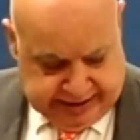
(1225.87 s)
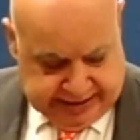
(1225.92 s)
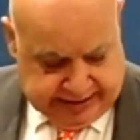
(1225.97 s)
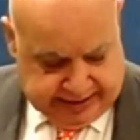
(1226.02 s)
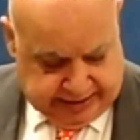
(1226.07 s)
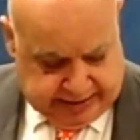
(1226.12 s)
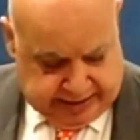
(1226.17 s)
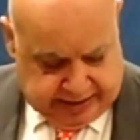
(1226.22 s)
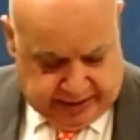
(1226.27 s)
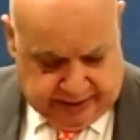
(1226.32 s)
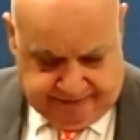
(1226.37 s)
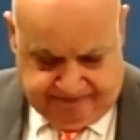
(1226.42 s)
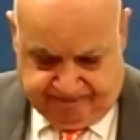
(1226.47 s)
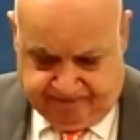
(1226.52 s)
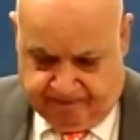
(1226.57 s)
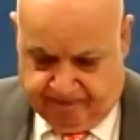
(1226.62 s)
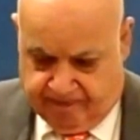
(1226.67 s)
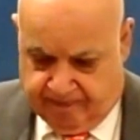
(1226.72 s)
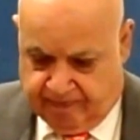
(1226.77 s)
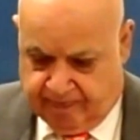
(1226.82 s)
And
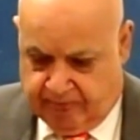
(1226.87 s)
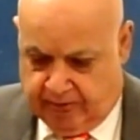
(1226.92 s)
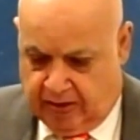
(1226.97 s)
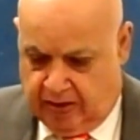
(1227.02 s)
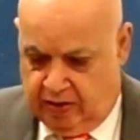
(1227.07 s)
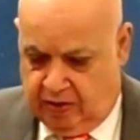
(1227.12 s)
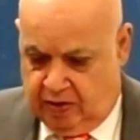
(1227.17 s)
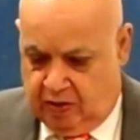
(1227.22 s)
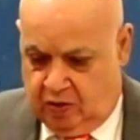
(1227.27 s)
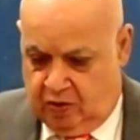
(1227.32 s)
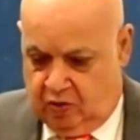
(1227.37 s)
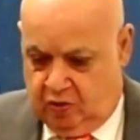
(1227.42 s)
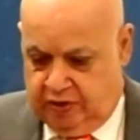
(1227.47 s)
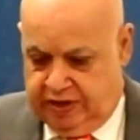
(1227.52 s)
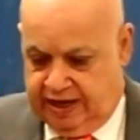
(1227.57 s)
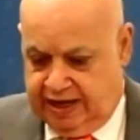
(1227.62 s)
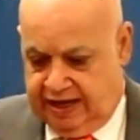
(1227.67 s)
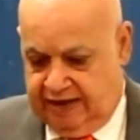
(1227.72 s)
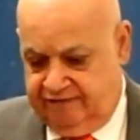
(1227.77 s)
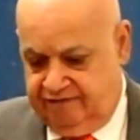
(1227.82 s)

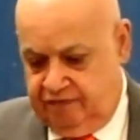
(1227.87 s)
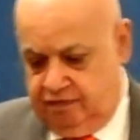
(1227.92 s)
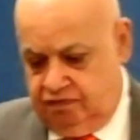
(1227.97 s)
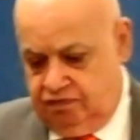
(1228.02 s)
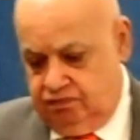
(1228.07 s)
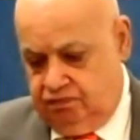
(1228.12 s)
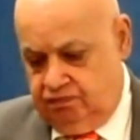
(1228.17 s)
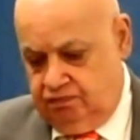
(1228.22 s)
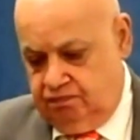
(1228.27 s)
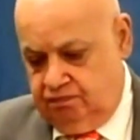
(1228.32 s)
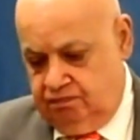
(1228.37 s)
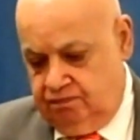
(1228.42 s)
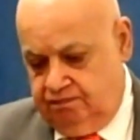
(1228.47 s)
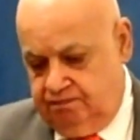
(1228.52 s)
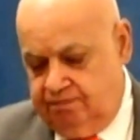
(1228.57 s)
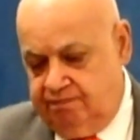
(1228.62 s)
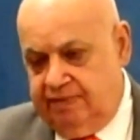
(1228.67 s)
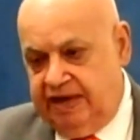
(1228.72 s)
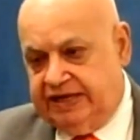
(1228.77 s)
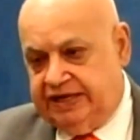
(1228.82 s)
we have
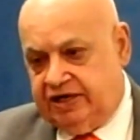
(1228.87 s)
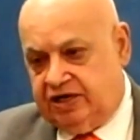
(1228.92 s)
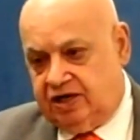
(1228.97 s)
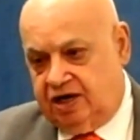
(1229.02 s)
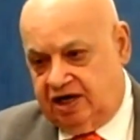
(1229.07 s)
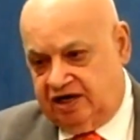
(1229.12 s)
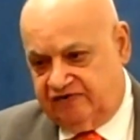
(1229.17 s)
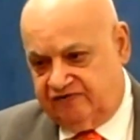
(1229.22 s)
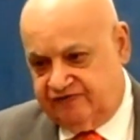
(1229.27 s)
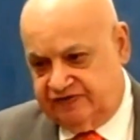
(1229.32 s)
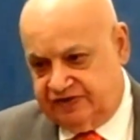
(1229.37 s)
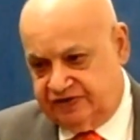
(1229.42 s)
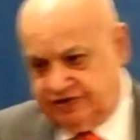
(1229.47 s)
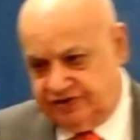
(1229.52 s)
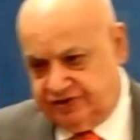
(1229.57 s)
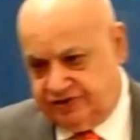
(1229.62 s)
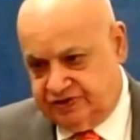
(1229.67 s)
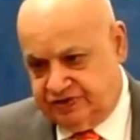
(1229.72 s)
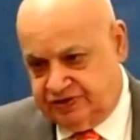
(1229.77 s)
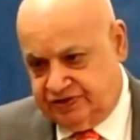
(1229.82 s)
many
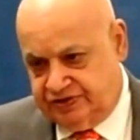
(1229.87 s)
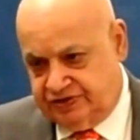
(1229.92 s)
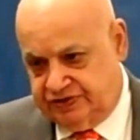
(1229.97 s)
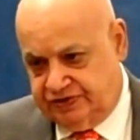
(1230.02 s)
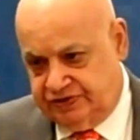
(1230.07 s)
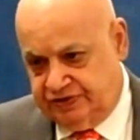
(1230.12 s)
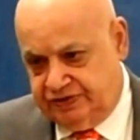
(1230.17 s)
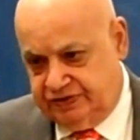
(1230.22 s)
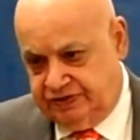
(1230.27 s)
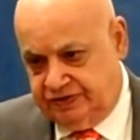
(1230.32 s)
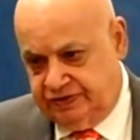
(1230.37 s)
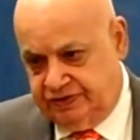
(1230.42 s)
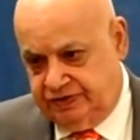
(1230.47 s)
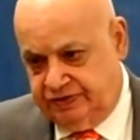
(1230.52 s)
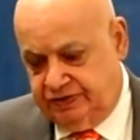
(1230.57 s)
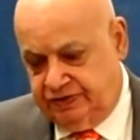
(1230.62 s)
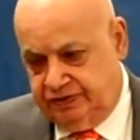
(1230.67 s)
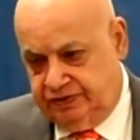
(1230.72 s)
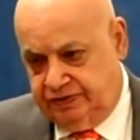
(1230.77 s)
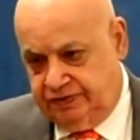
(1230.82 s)
conferences
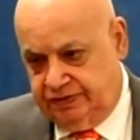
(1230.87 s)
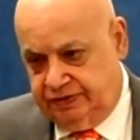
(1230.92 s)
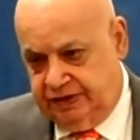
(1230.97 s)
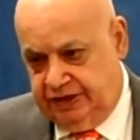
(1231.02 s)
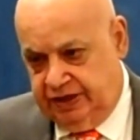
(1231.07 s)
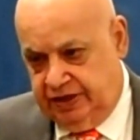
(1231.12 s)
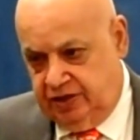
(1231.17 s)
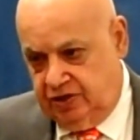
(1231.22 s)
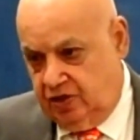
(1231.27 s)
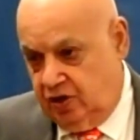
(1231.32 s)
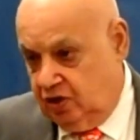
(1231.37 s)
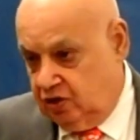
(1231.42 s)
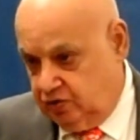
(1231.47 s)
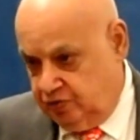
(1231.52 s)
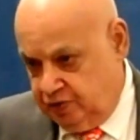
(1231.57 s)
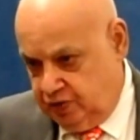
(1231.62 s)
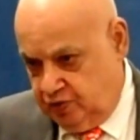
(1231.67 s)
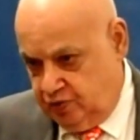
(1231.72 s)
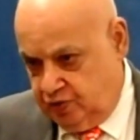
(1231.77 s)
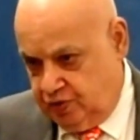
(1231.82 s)
all
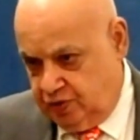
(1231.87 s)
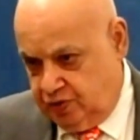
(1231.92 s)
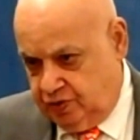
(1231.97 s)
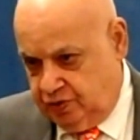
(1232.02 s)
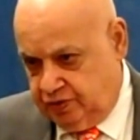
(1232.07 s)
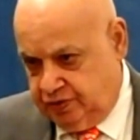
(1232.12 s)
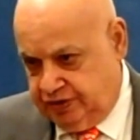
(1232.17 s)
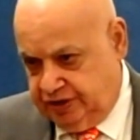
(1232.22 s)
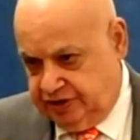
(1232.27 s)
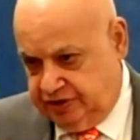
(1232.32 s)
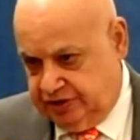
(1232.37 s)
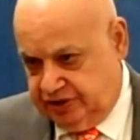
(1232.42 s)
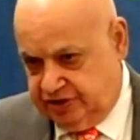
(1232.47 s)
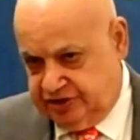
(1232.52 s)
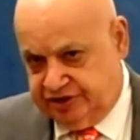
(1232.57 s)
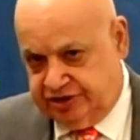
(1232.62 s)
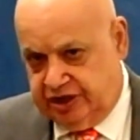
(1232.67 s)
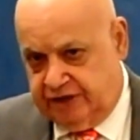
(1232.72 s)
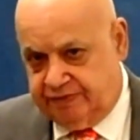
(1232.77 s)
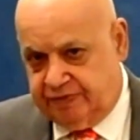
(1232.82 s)
over the world in the
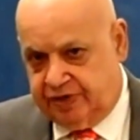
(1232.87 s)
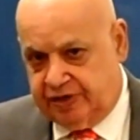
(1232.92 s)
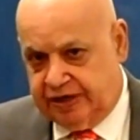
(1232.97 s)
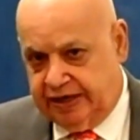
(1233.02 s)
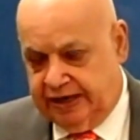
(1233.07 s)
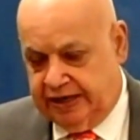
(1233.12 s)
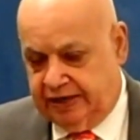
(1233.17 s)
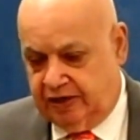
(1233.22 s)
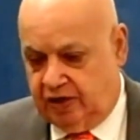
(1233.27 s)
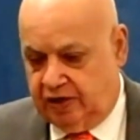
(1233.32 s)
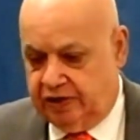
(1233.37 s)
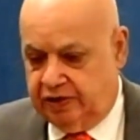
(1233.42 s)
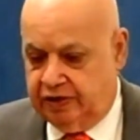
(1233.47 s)
summer and